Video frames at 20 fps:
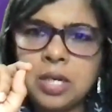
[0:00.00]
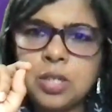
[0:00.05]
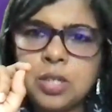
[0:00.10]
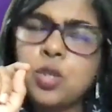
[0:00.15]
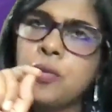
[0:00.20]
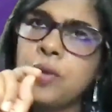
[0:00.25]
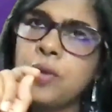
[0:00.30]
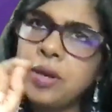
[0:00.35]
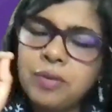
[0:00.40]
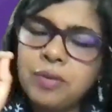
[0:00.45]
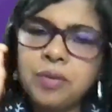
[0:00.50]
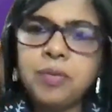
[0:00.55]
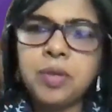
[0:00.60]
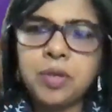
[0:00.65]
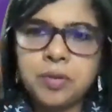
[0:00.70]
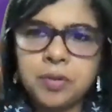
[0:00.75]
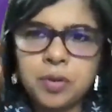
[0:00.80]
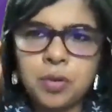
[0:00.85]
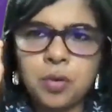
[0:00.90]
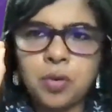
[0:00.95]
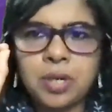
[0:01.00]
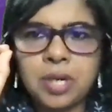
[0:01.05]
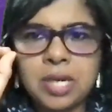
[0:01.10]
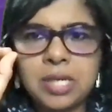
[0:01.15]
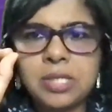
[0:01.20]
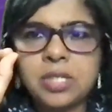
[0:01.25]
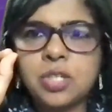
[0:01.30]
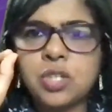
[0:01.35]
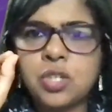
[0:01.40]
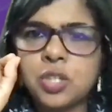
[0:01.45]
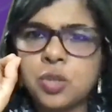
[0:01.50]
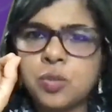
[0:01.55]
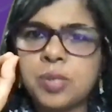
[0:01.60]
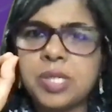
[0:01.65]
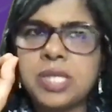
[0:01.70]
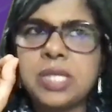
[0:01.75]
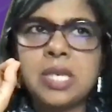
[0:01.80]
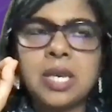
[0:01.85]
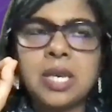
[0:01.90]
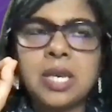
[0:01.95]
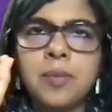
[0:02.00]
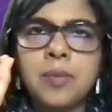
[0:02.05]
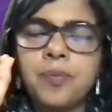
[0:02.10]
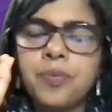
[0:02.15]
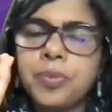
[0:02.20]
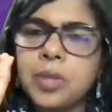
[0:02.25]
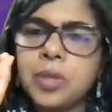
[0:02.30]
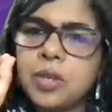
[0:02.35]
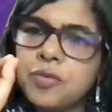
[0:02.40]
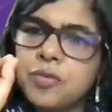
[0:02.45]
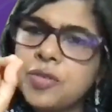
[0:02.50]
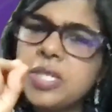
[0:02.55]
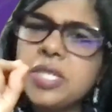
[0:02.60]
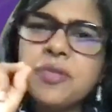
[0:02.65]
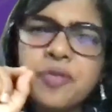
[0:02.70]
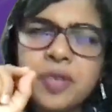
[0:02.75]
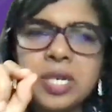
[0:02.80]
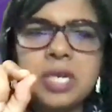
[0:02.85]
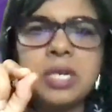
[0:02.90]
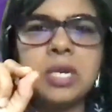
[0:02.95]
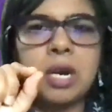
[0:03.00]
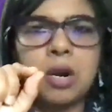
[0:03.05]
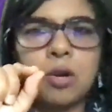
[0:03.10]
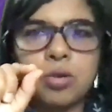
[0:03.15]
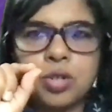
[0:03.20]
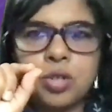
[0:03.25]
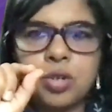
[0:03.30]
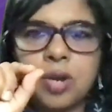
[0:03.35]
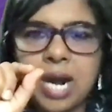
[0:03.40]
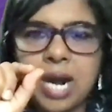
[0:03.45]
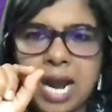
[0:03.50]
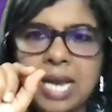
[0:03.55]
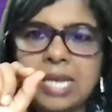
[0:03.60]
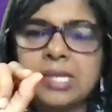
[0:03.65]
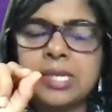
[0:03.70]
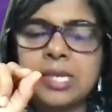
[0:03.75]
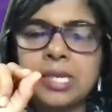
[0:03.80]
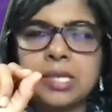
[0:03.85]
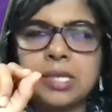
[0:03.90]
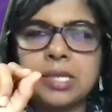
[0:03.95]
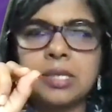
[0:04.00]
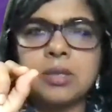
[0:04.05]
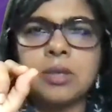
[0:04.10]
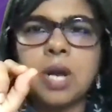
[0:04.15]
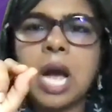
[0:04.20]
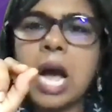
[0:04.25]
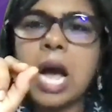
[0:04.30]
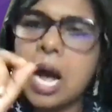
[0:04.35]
So when we work with organizations, we say, first figure out your as is.